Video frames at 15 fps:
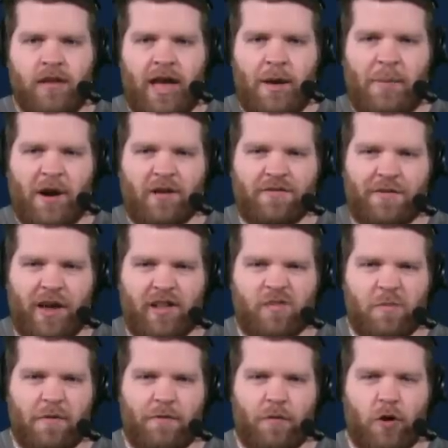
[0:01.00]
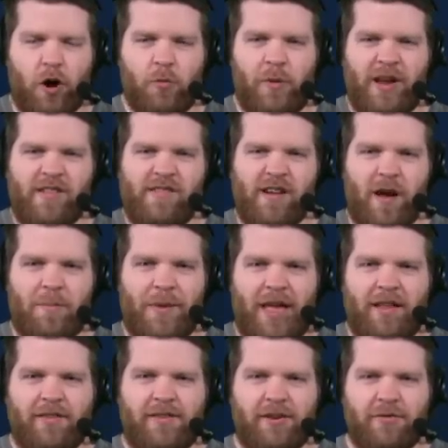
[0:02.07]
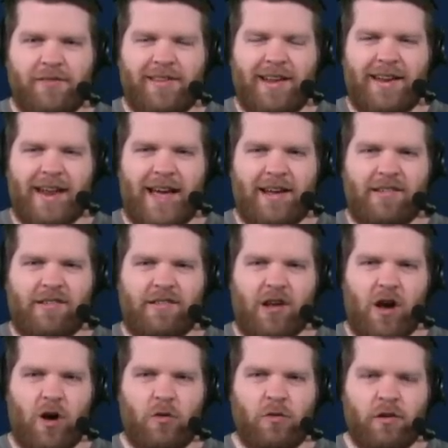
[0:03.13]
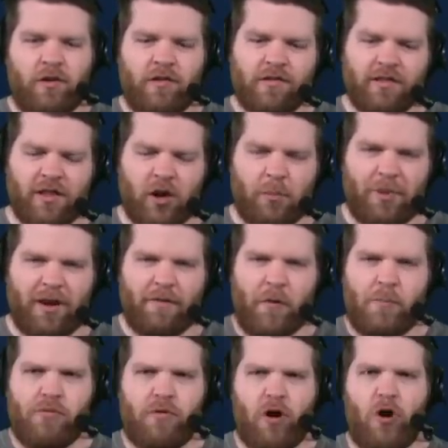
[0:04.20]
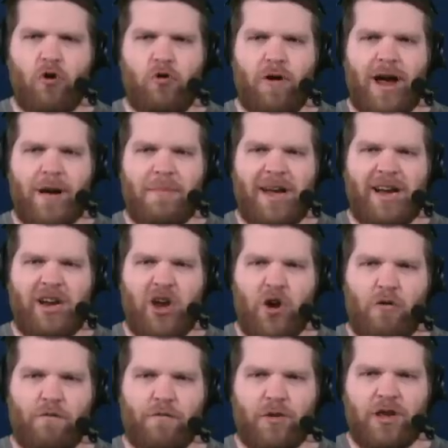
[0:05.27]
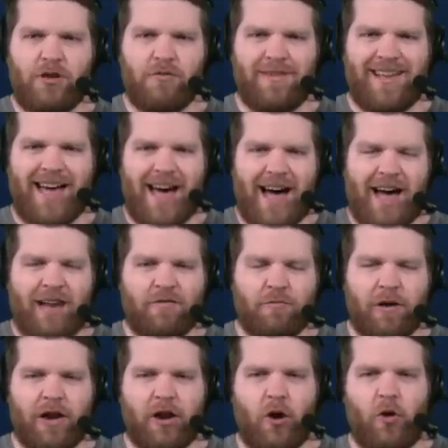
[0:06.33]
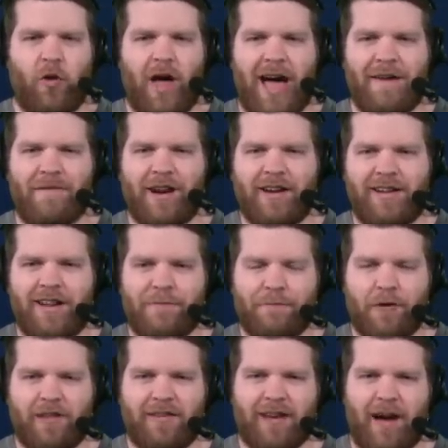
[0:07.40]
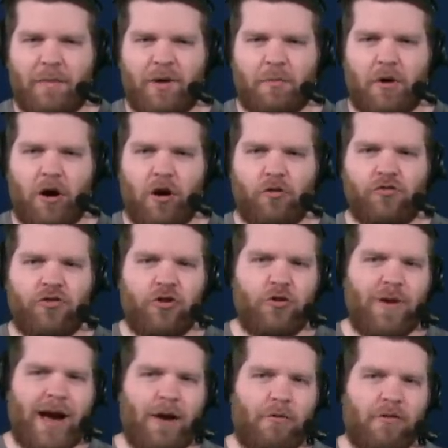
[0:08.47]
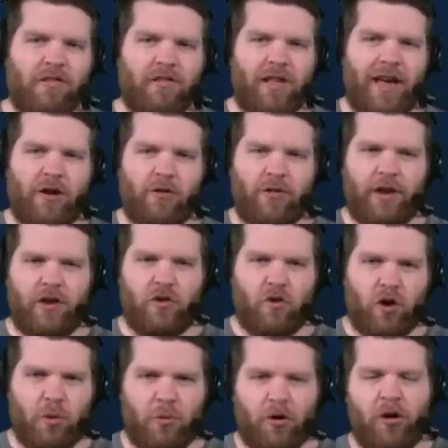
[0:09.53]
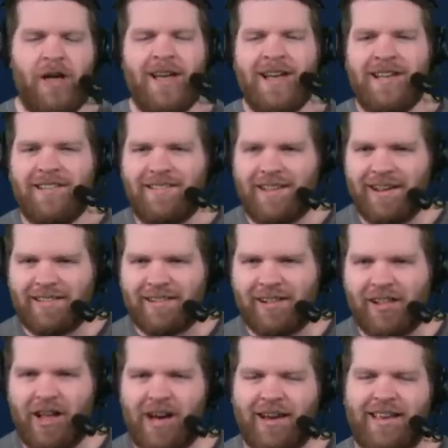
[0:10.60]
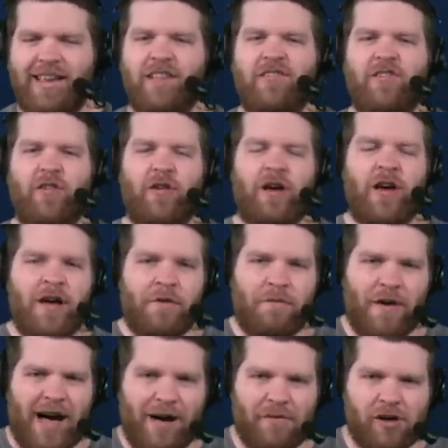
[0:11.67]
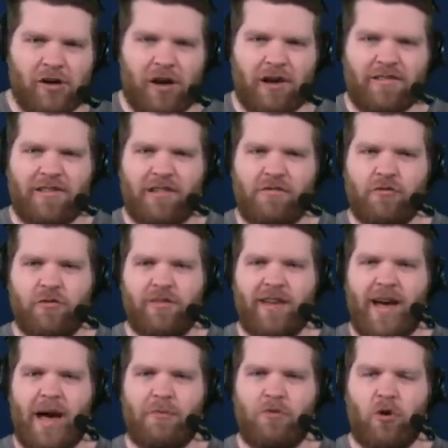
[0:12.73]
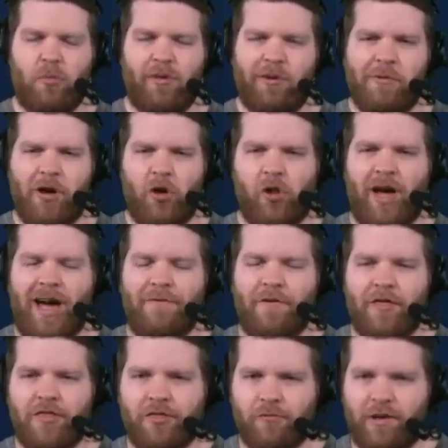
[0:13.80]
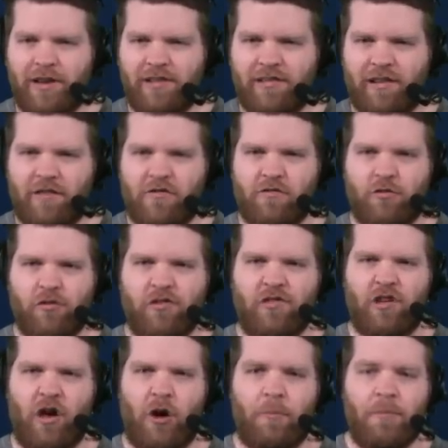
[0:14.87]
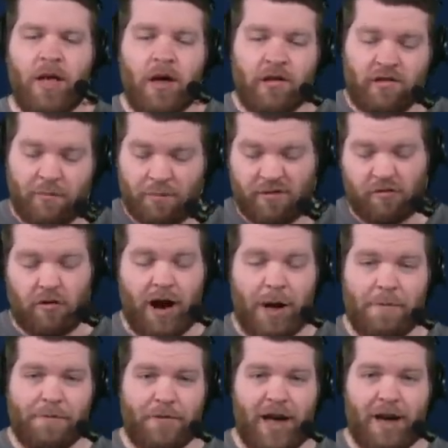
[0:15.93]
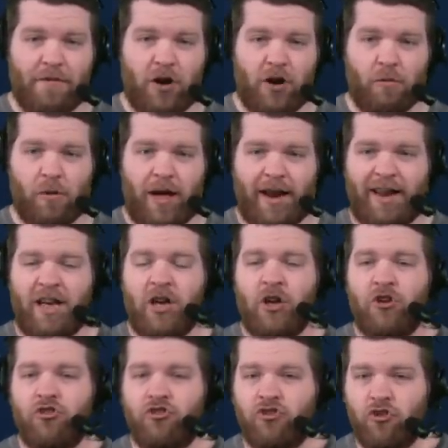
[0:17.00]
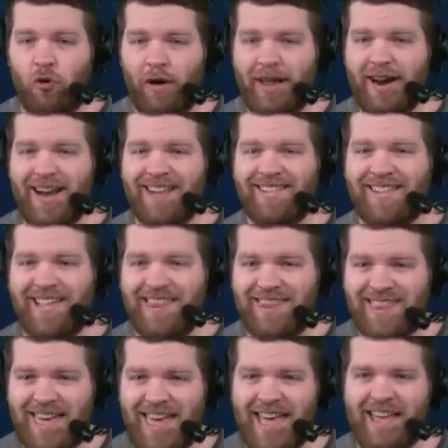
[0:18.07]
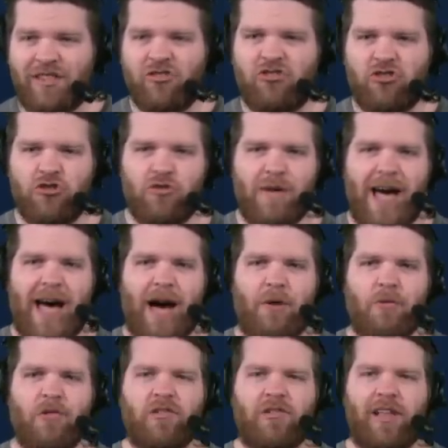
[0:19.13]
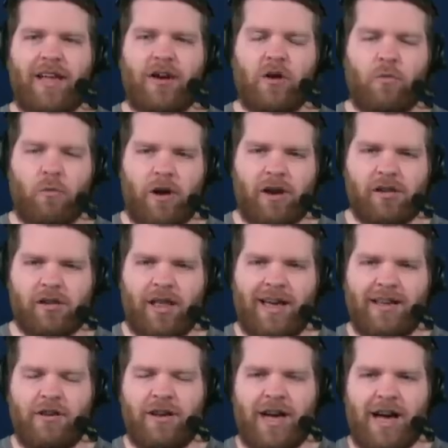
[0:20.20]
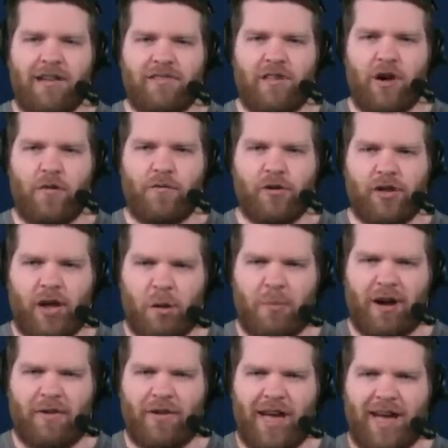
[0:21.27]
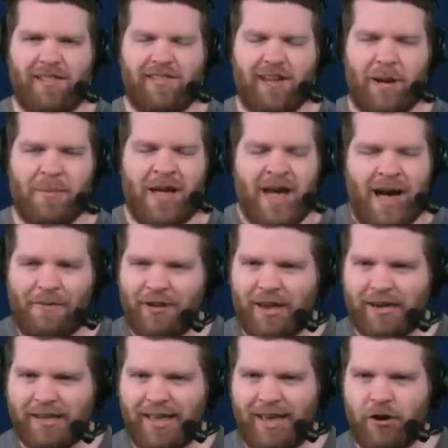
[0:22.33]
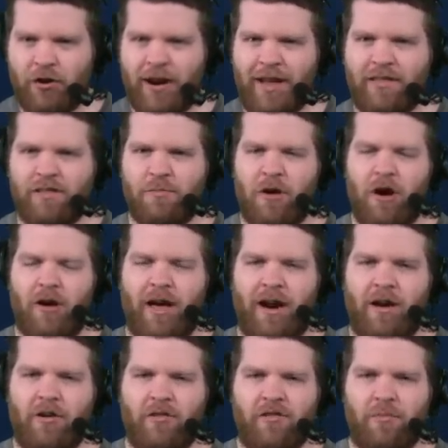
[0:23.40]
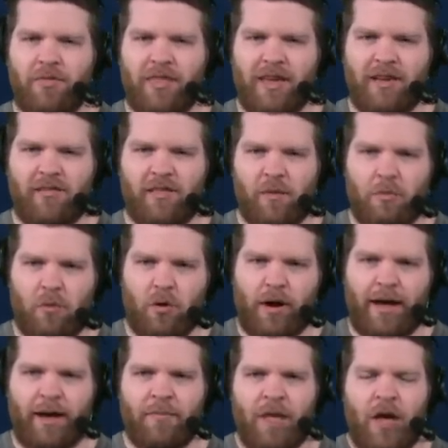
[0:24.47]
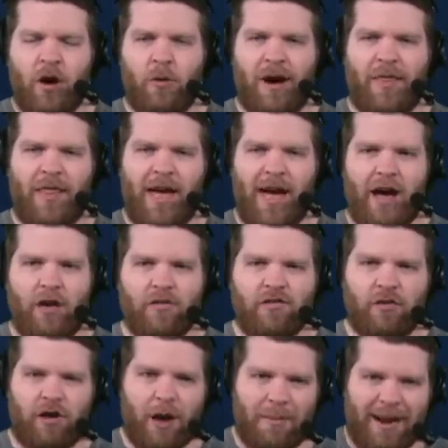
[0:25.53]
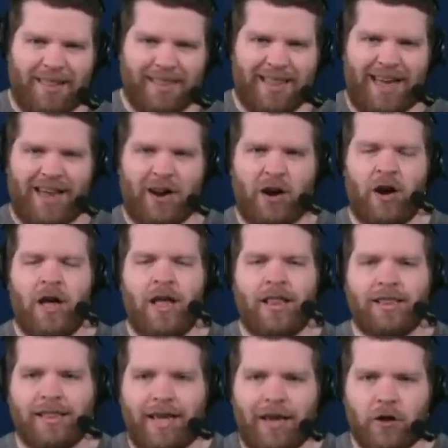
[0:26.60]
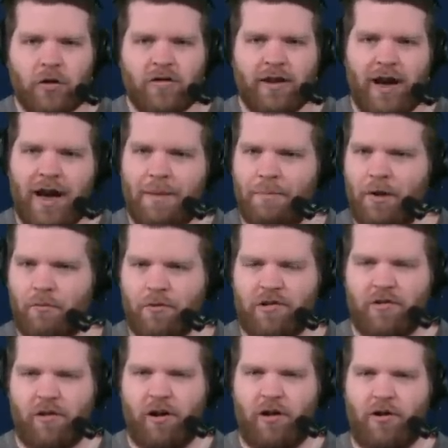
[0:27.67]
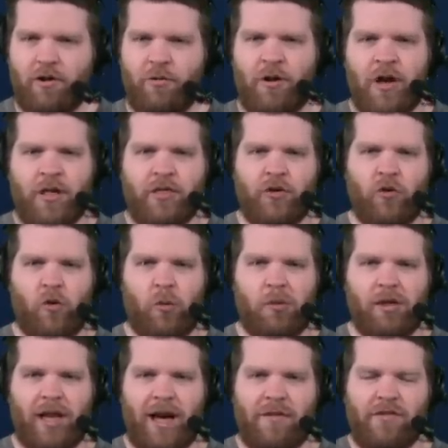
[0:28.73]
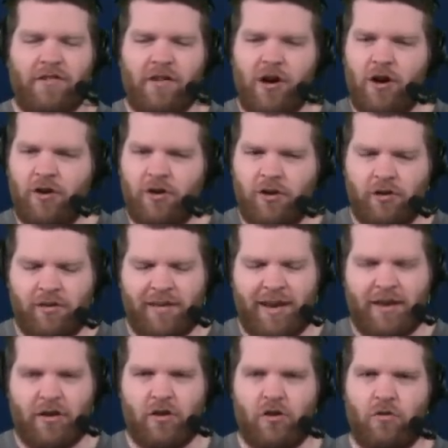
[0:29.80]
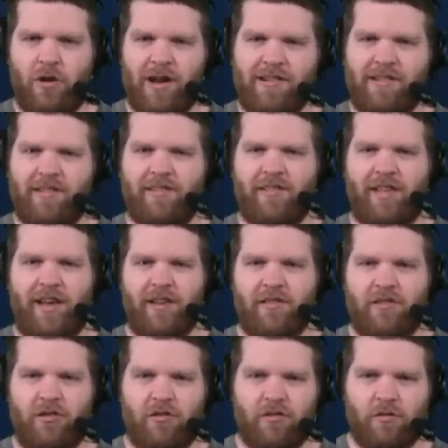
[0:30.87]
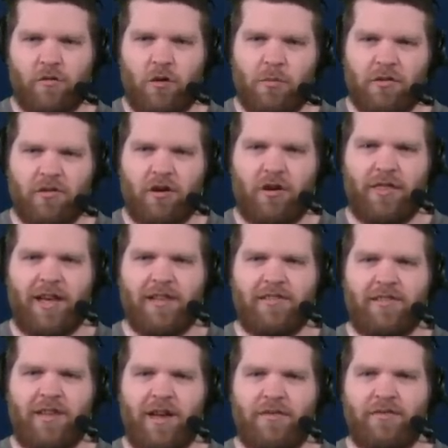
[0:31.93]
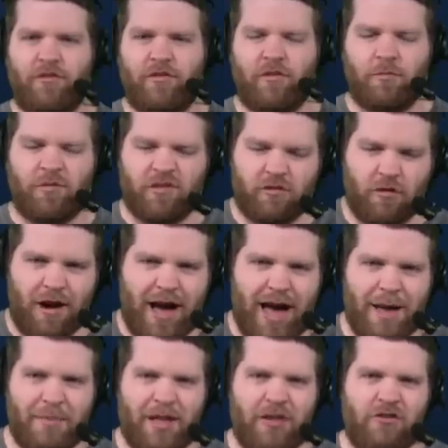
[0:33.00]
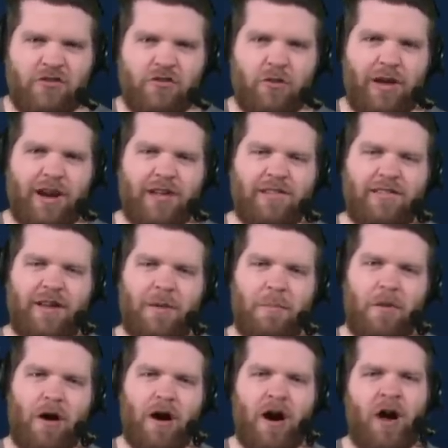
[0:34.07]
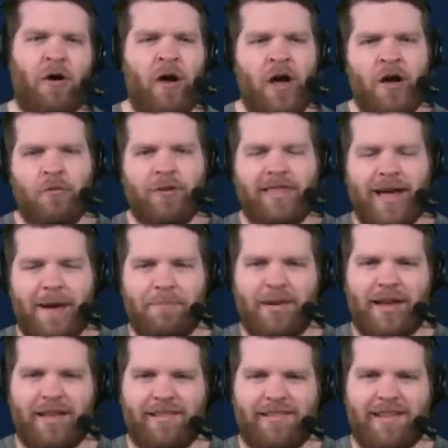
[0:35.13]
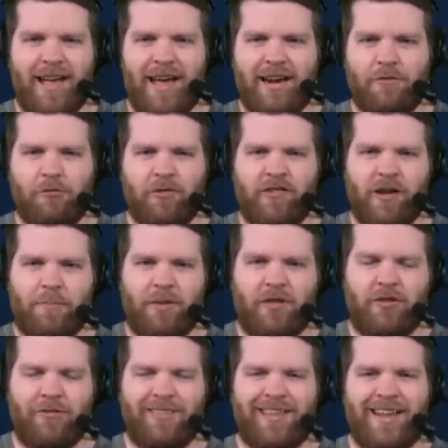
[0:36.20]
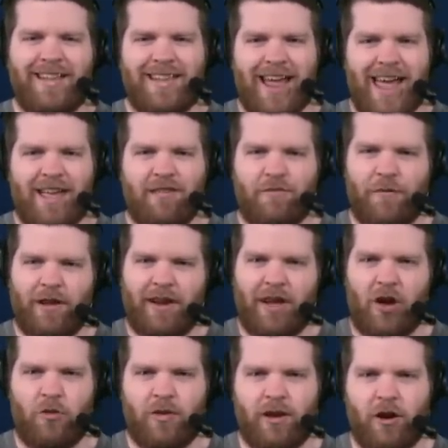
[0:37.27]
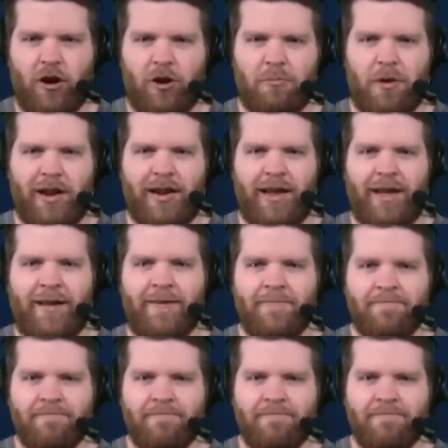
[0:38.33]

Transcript: Hey, Bears fans, before we jump into today's show, just a little bit of a programming note for you guys. We're going to go live at a different time tomorrow, two hours later than normal, 6 o'clock Eastern. 5 o'clock Central Time. Normally we go live at 3 Central, so subscribe if you haven't already. Join us then two hours later. Wanted to let you guys know for a little bit of a heads up. I've got a later day tomorrow. I got to do some things in the morning around the house. So coming in later, later time, but we're still going to do the normal live show. You take your questions, latest news and rumors, all that stuff. So subscribe and join us tomorrow. With that being said, we'll jump into today's video here on Monday.